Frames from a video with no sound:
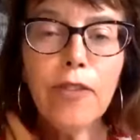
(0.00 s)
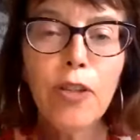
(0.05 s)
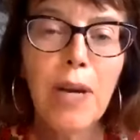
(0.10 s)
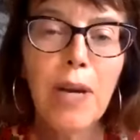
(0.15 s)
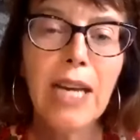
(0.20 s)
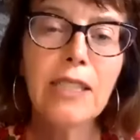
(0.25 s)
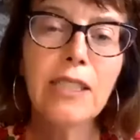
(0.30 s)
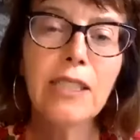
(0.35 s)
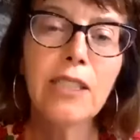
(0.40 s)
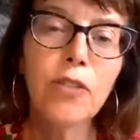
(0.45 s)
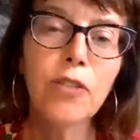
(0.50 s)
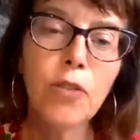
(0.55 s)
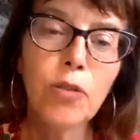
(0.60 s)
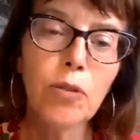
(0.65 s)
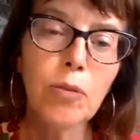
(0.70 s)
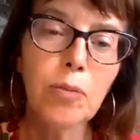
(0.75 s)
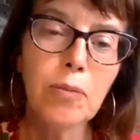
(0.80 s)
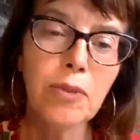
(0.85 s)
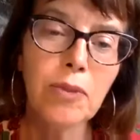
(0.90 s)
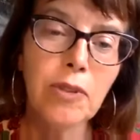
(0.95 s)
you had a
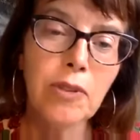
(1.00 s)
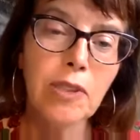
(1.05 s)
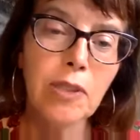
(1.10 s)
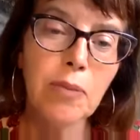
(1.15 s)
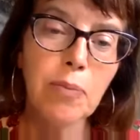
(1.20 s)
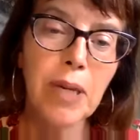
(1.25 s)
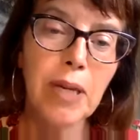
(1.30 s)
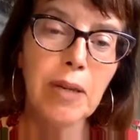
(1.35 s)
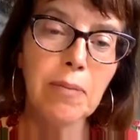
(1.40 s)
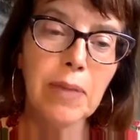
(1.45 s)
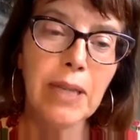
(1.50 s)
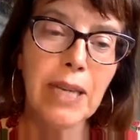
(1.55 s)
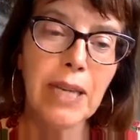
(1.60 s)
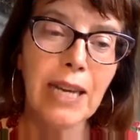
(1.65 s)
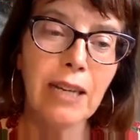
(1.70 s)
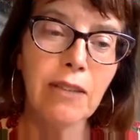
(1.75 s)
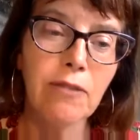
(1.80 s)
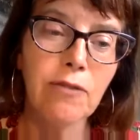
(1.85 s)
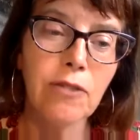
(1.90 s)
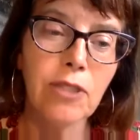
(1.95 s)
normal sperm
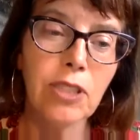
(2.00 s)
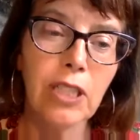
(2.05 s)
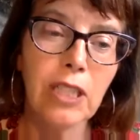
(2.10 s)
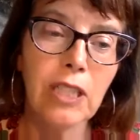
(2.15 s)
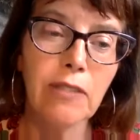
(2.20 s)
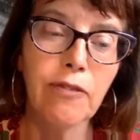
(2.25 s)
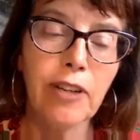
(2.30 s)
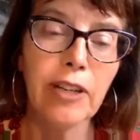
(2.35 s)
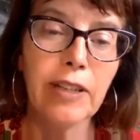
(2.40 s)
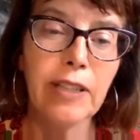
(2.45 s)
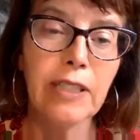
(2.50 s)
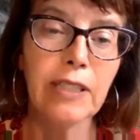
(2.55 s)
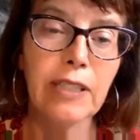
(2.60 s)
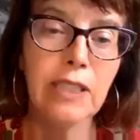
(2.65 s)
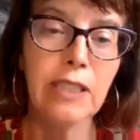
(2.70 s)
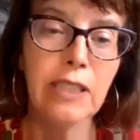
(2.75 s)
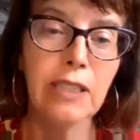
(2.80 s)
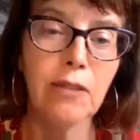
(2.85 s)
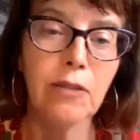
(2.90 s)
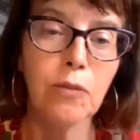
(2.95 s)
count and a
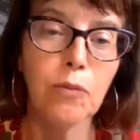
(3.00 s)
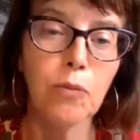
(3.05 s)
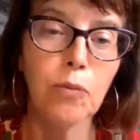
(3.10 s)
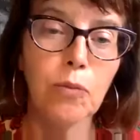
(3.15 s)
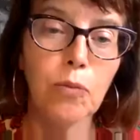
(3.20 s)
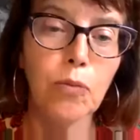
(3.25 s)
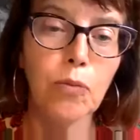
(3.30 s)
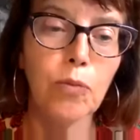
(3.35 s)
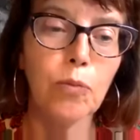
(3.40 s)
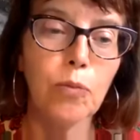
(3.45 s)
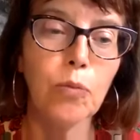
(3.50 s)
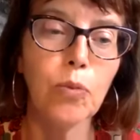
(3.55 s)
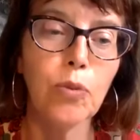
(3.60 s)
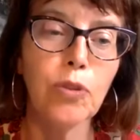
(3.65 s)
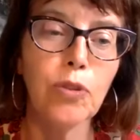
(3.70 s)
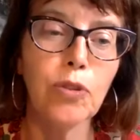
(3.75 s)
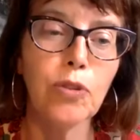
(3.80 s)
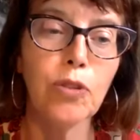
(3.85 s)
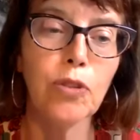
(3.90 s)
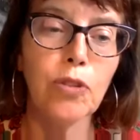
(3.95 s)
varicocele,
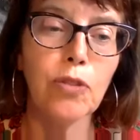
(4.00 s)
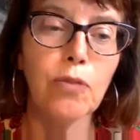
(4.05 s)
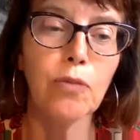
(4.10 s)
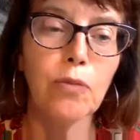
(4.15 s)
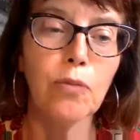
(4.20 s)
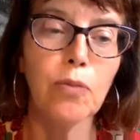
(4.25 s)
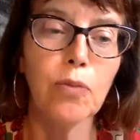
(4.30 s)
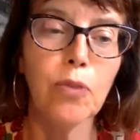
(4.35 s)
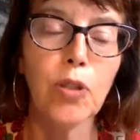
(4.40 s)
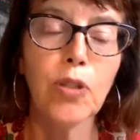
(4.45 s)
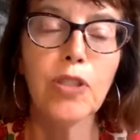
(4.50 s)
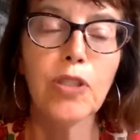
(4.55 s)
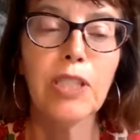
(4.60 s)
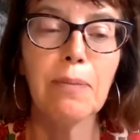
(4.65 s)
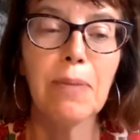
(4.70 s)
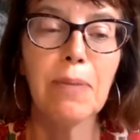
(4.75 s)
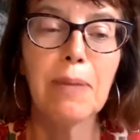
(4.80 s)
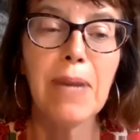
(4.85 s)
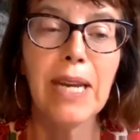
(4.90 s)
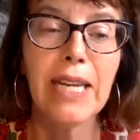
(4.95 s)
could
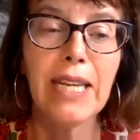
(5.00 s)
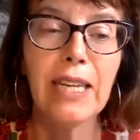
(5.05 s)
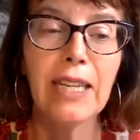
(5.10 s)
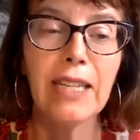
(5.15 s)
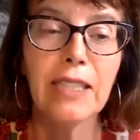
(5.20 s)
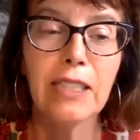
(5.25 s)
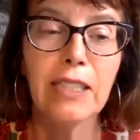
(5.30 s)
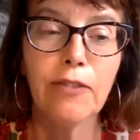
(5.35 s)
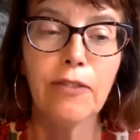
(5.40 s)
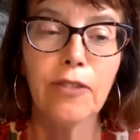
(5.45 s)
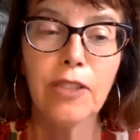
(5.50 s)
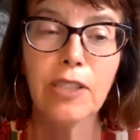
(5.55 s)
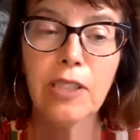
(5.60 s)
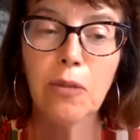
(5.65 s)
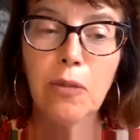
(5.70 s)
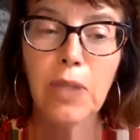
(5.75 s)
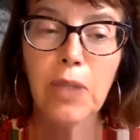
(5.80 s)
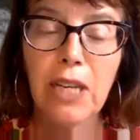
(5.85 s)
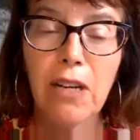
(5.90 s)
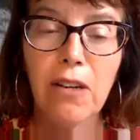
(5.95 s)
it be making a difference
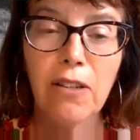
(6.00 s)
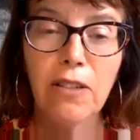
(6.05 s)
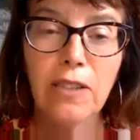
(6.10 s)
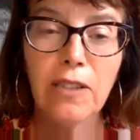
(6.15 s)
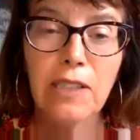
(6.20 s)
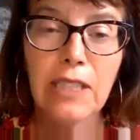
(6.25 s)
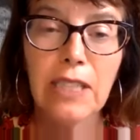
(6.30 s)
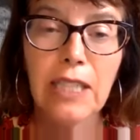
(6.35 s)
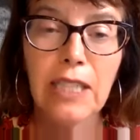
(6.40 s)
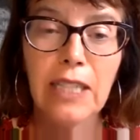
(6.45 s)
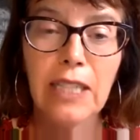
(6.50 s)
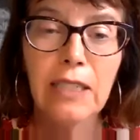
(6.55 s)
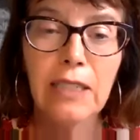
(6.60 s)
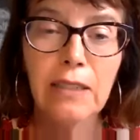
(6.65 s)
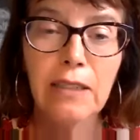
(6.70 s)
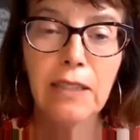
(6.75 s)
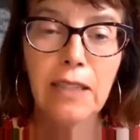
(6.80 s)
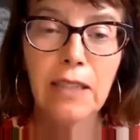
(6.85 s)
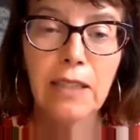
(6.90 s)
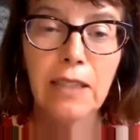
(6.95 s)
that we can't see
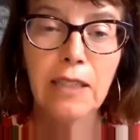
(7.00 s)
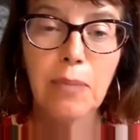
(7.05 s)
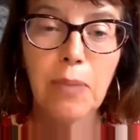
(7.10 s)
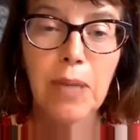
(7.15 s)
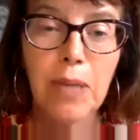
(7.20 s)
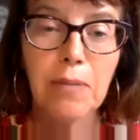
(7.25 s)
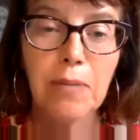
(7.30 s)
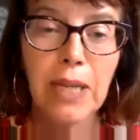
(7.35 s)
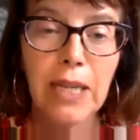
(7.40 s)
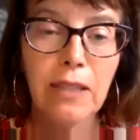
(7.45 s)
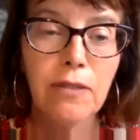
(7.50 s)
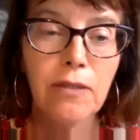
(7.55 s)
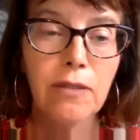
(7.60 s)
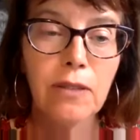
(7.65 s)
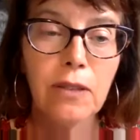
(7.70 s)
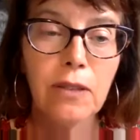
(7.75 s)
in the sperm count?